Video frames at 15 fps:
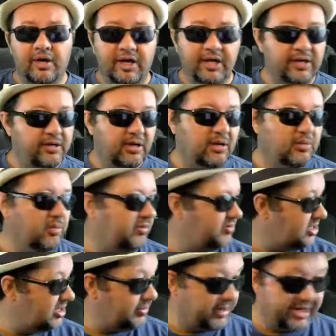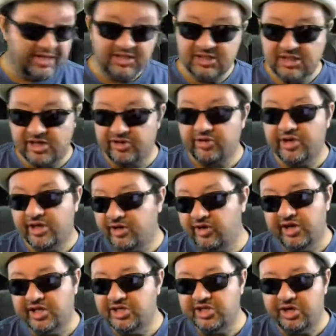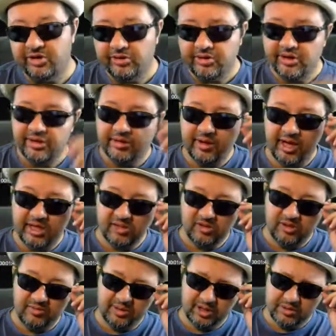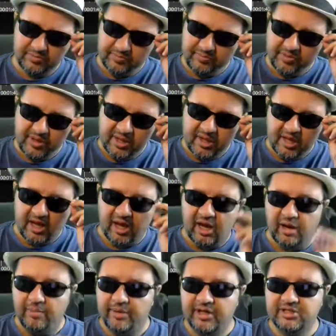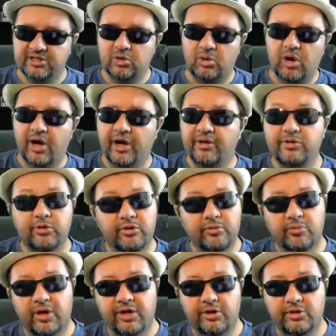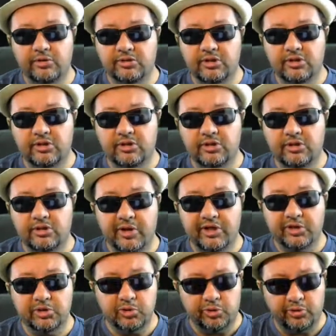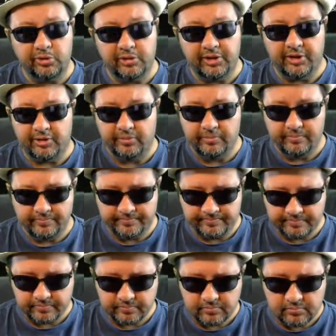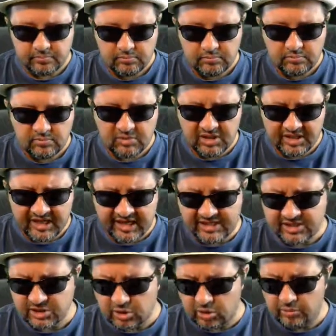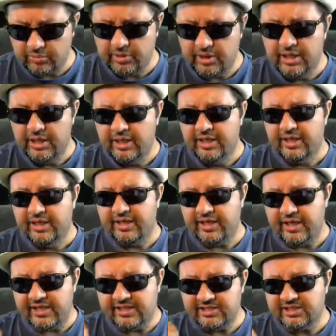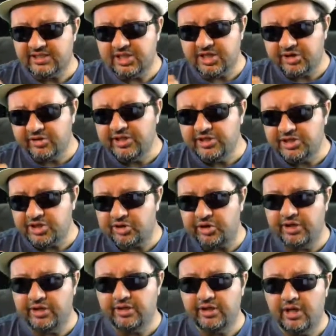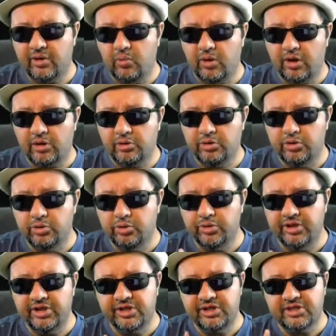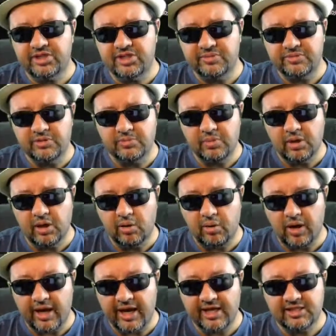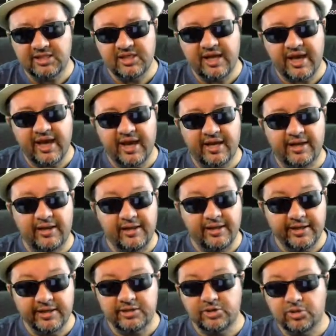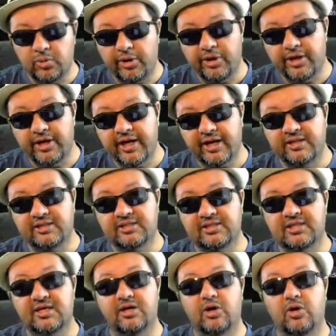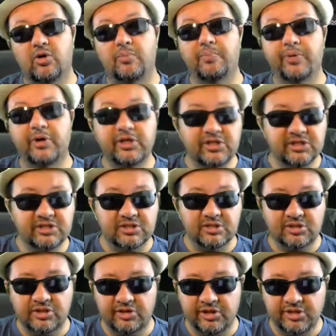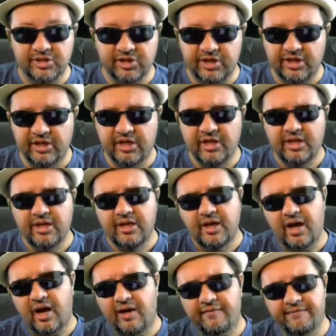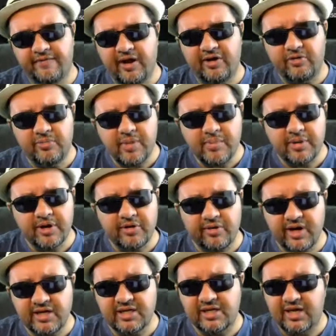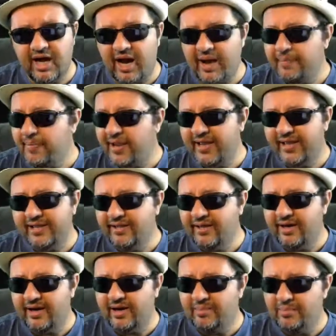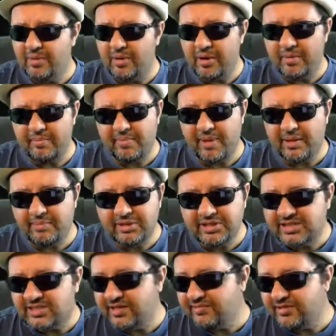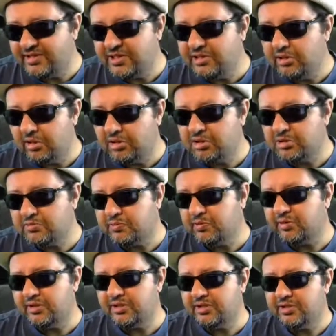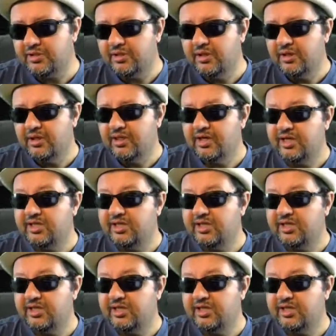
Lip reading: and obviously my creaky chair in the actual image. And so I thought what I'd do is I'll do a quick tutorial here. Okay, so yes, it's a green screen. And what I'll do in the description below, I'll actually add a link to where you guys can go and purchase this green screen. If I remember correctly, I paid maybe $70 for it.